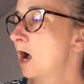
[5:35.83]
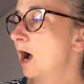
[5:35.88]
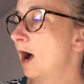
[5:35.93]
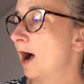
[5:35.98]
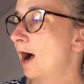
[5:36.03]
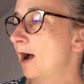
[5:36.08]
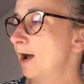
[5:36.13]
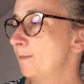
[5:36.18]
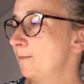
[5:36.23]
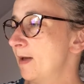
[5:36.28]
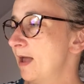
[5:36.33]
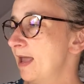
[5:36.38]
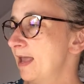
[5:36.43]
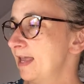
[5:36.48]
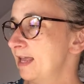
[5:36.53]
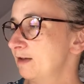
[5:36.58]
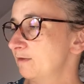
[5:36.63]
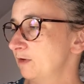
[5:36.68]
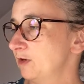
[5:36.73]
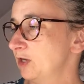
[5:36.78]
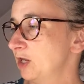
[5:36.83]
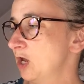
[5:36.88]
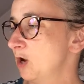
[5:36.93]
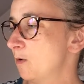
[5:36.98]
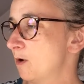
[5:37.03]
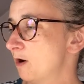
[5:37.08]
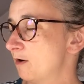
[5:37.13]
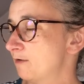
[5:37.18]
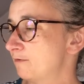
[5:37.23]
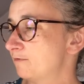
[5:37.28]
"I bet even you
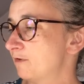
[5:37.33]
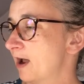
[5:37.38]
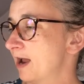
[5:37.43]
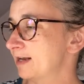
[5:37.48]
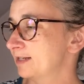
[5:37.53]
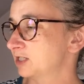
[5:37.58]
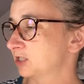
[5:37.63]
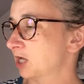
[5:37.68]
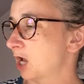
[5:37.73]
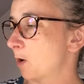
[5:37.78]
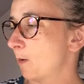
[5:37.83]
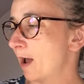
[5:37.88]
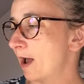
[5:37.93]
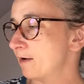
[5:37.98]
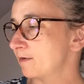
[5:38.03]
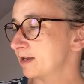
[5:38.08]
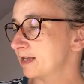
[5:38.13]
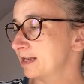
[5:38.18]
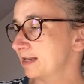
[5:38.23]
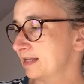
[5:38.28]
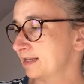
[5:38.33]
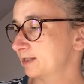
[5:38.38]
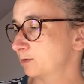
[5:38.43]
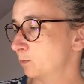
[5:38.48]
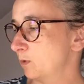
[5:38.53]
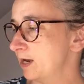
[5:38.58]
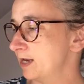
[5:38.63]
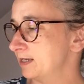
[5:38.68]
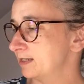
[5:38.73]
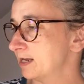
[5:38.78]
are afraid to go out in this
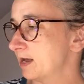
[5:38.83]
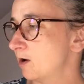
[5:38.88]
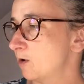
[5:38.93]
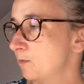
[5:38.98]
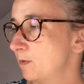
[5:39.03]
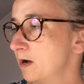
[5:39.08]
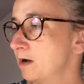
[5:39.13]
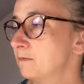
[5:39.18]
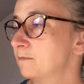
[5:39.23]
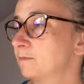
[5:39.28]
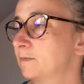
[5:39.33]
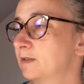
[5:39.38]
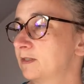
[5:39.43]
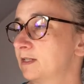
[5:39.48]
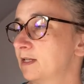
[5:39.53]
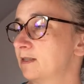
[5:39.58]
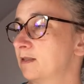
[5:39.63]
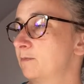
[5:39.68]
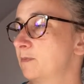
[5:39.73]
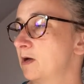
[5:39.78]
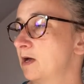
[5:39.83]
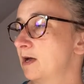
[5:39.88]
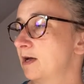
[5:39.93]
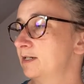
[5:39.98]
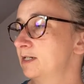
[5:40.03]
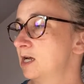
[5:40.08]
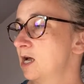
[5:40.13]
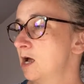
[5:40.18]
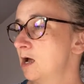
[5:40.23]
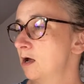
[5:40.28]
wind, Elmer," said the bird.